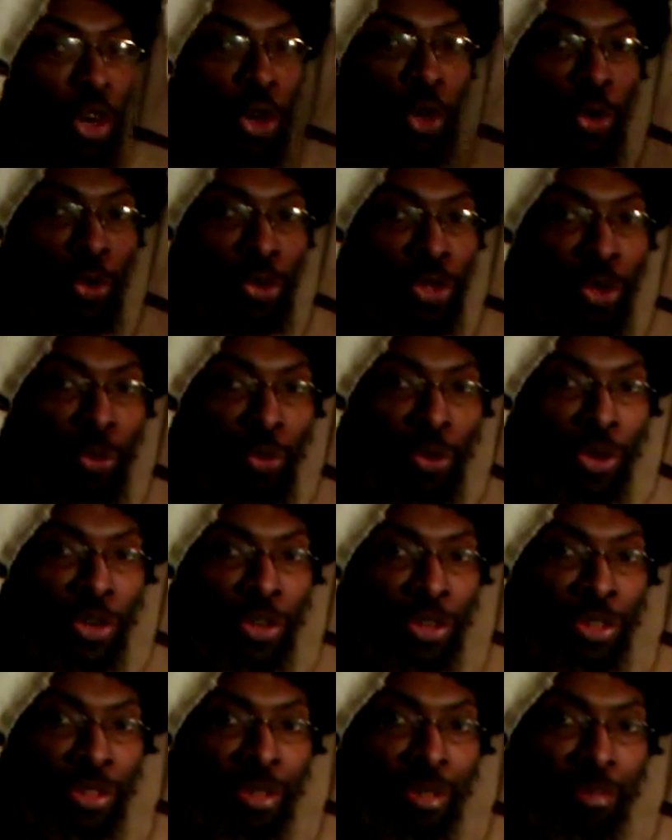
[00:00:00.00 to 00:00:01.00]
older
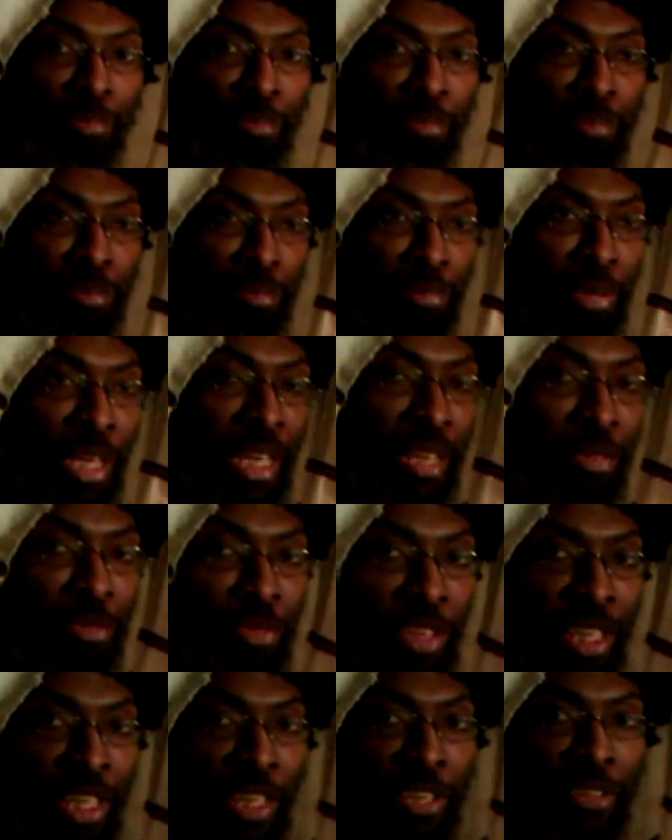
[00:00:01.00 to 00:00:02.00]
word pick
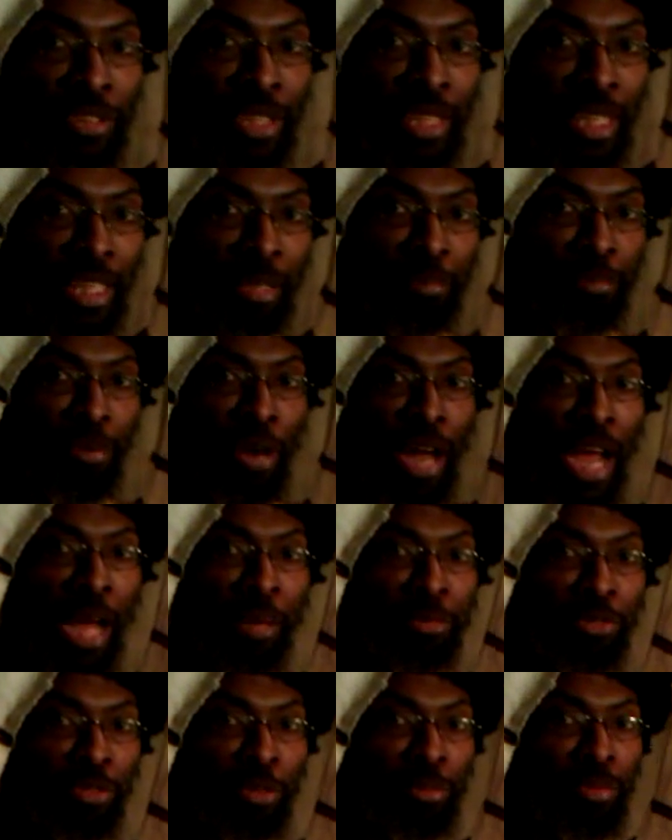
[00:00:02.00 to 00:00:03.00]
videos, I think
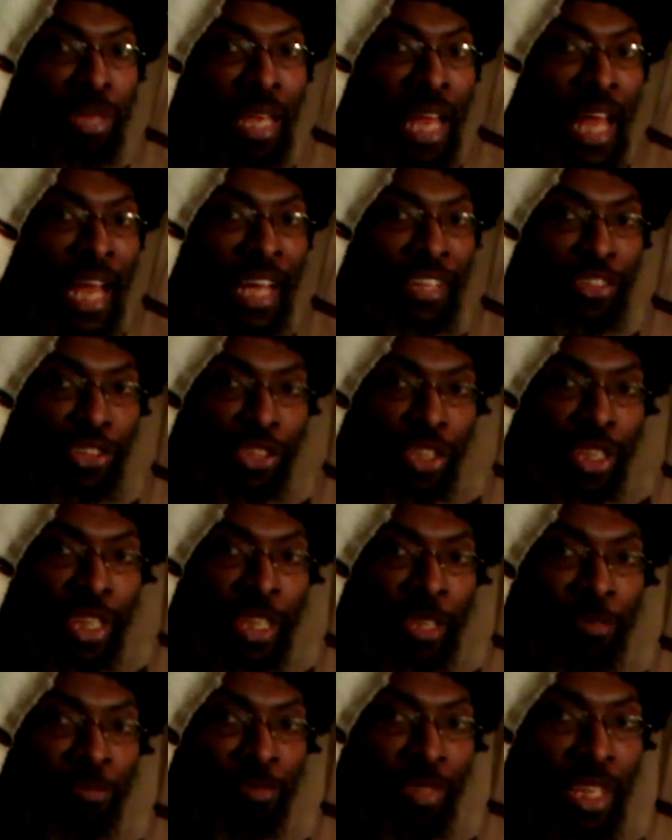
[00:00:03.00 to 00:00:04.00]
perhaps from last
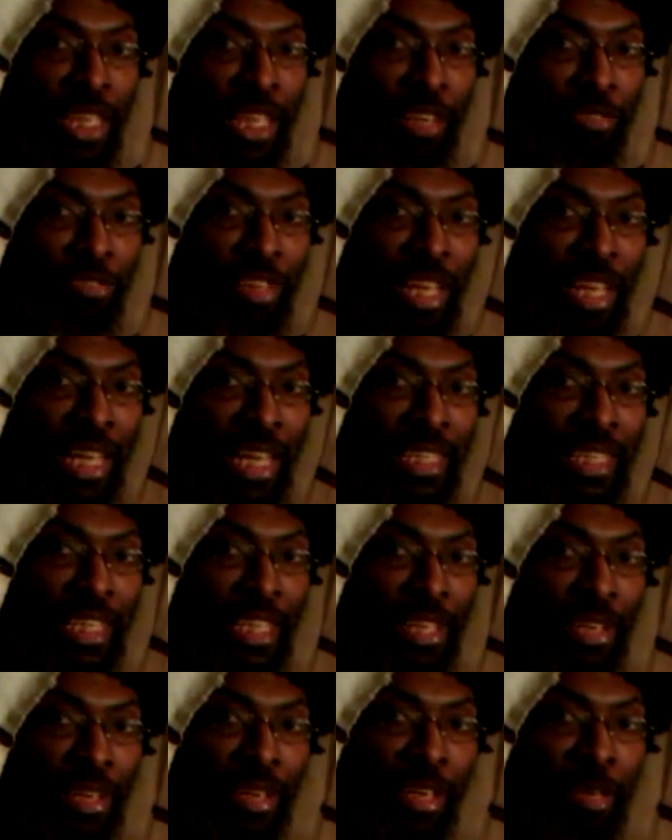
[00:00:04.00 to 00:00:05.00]
year, if not the year